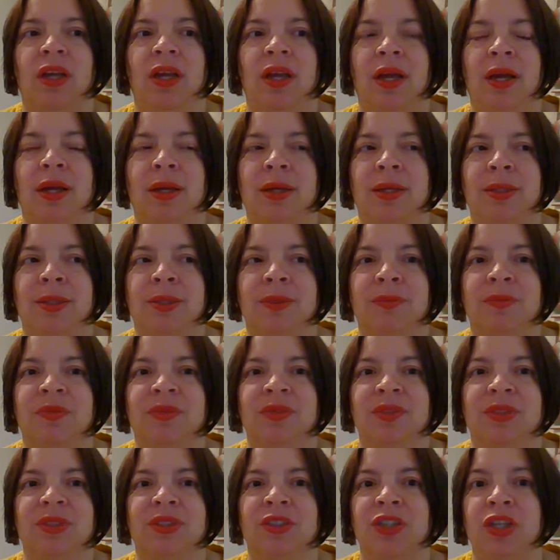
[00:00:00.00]

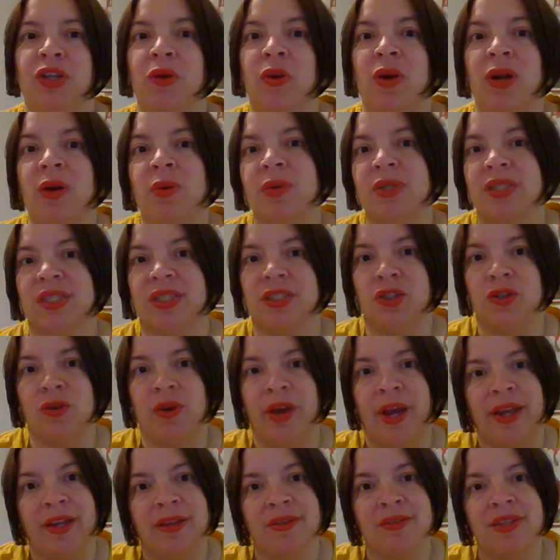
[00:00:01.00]
yoga was a
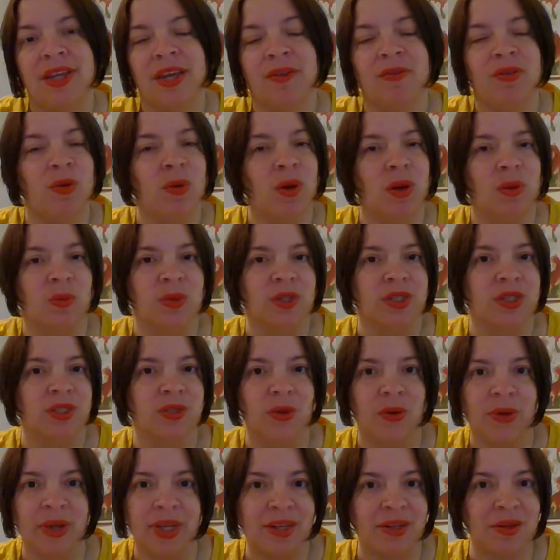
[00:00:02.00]
trend. Everyone was
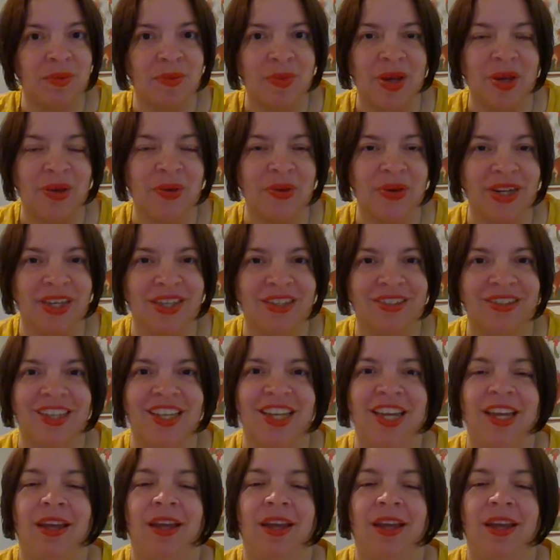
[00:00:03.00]
talking about it.